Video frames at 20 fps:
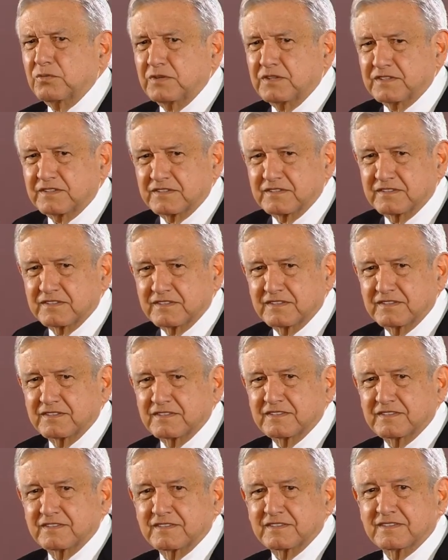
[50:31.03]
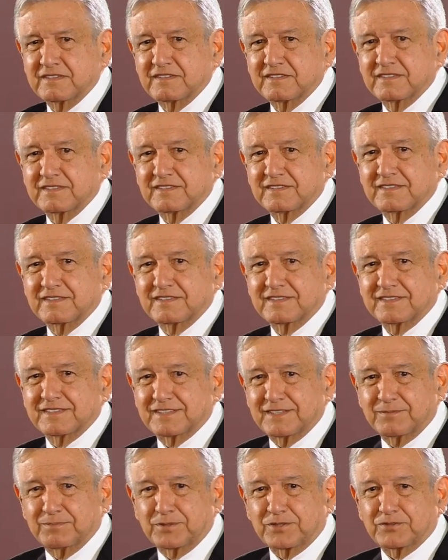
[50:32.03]
guy named uh, Robles that
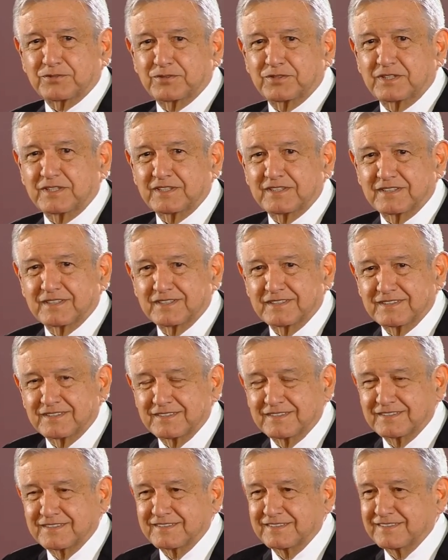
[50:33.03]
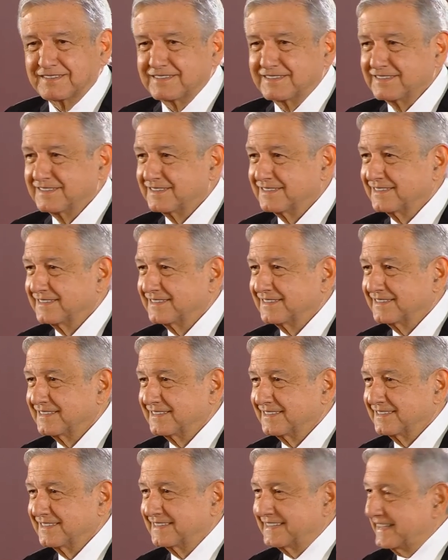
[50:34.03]
was a bank uh,
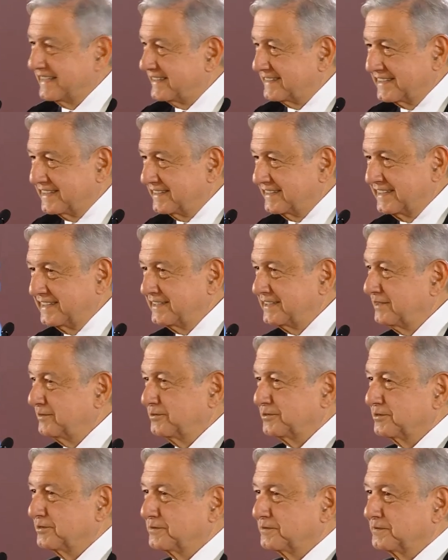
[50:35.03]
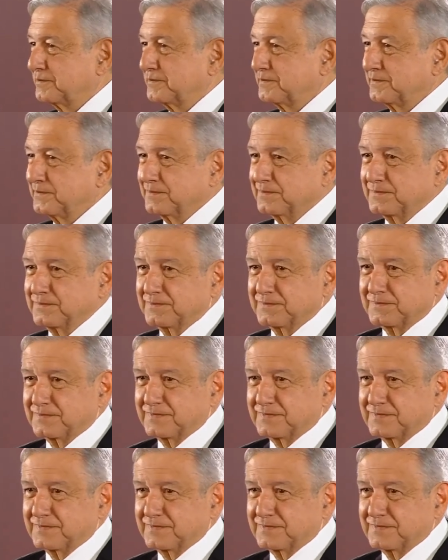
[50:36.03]
revolutionary that became a banker.